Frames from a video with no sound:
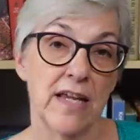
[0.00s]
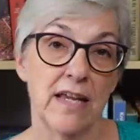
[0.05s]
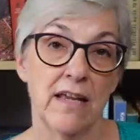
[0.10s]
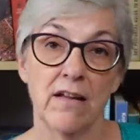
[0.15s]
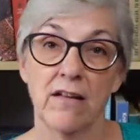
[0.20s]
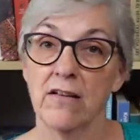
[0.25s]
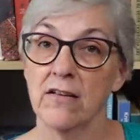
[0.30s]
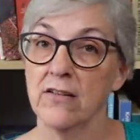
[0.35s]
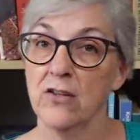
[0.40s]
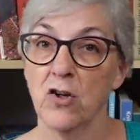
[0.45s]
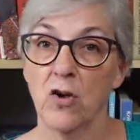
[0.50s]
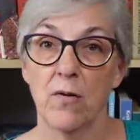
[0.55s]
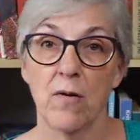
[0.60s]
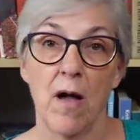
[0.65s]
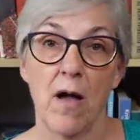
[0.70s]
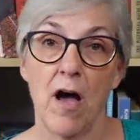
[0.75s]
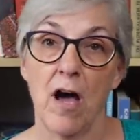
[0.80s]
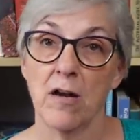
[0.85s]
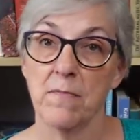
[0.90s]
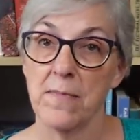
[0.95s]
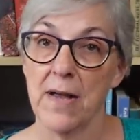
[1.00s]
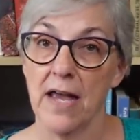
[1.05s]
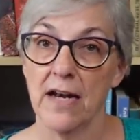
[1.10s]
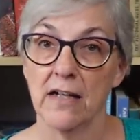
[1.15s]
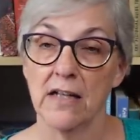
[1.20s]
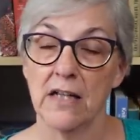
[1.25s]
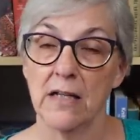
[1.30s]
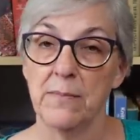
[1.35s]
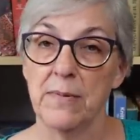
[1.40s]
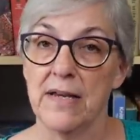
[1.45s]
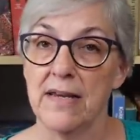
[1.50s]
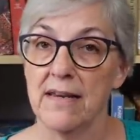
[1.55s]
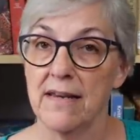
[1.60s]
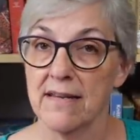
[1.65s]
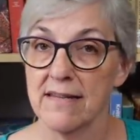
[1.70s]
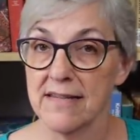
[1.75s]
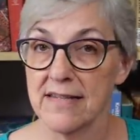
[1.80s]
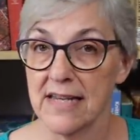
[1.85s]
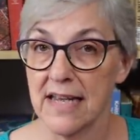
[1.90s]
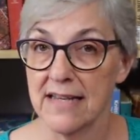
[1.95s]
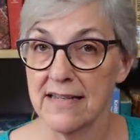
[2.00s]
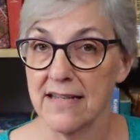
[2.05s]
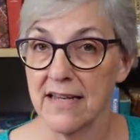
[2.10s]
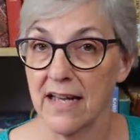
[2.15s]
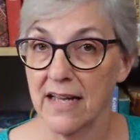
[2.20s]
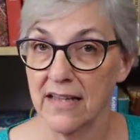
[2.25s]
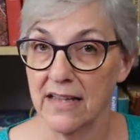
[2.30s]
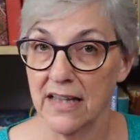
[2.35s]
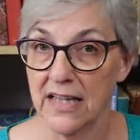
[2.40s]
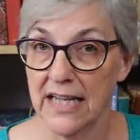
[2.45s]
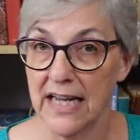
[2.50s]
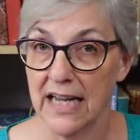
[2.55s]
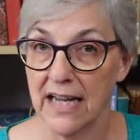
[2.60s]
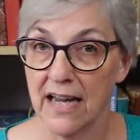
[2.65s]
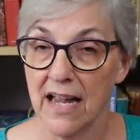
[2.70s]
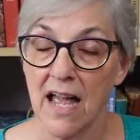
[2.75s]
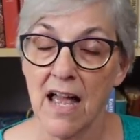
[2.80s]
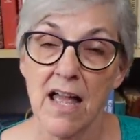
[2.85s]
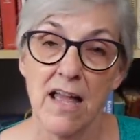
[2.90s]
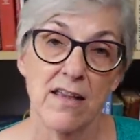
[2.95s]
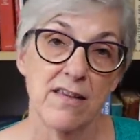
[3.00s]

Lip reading: Guild, you'll automatically be sent a link.